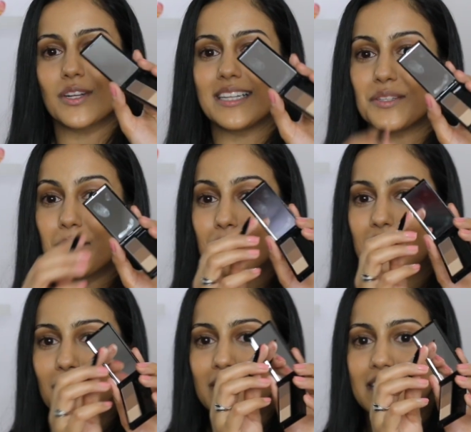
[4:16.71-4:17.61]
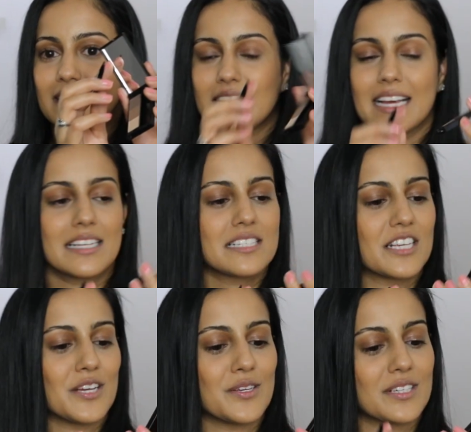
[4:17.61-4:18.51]
Got a little mirror in there
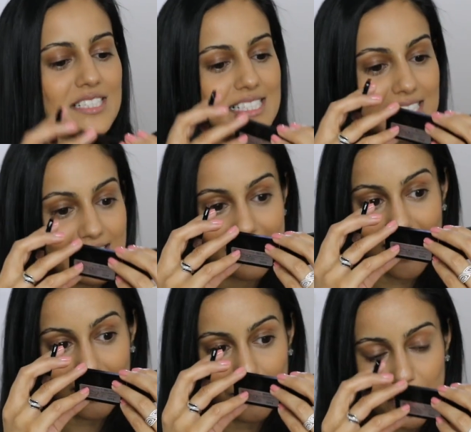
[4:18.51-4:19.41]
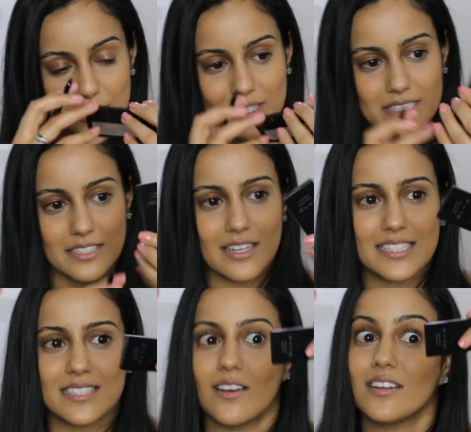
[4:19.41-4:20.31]
so you can see exactly what you're doing. It's a
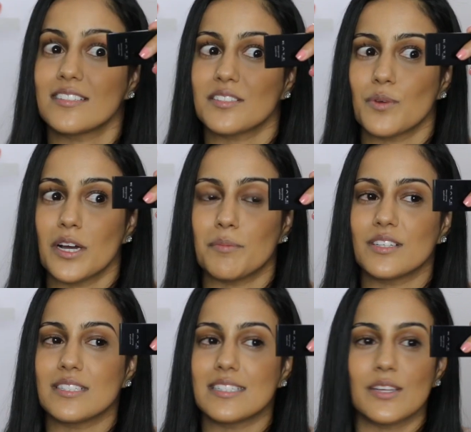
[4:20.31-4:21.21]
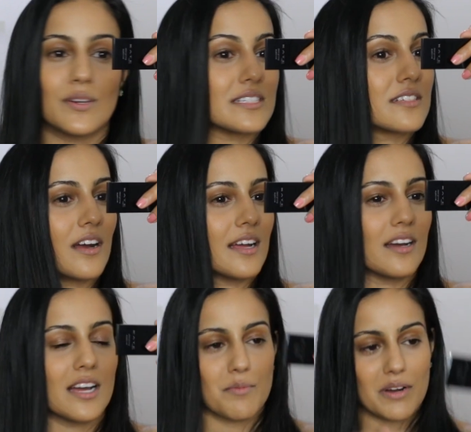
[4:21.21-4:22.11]
nice size as well. You can see your entire
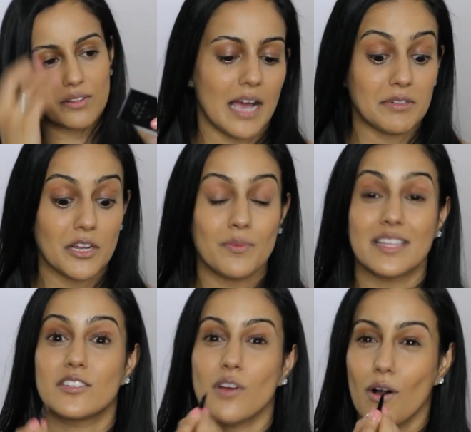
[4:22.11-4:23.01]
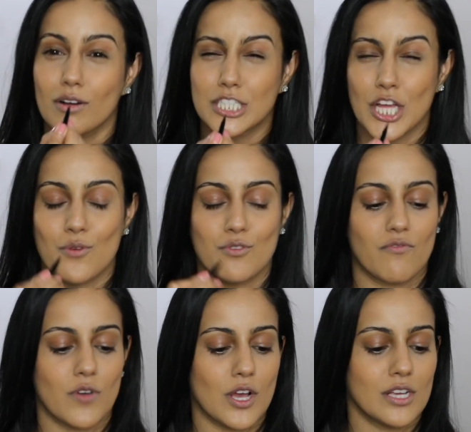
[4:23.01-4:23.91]
eyebrow. I'm going to go with a dark tone
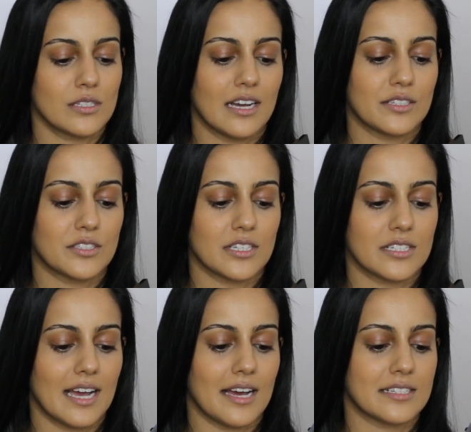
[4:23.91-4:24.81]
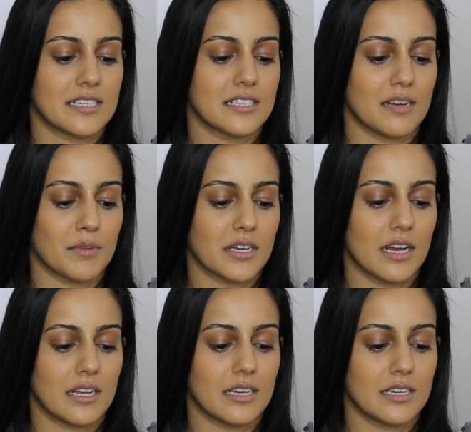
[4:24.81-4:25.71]
first and just add some
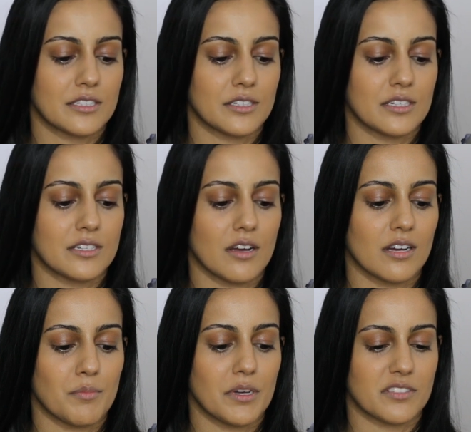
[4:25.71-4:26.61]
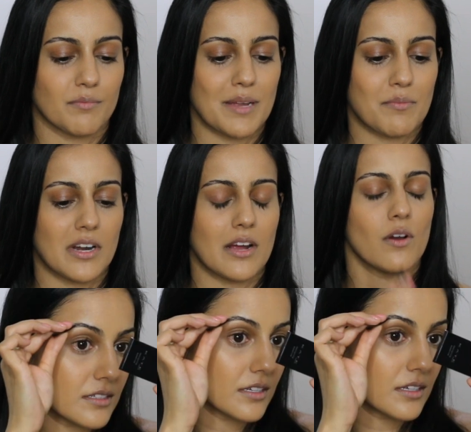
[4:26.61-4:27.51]
colour to the darker parts of my brows.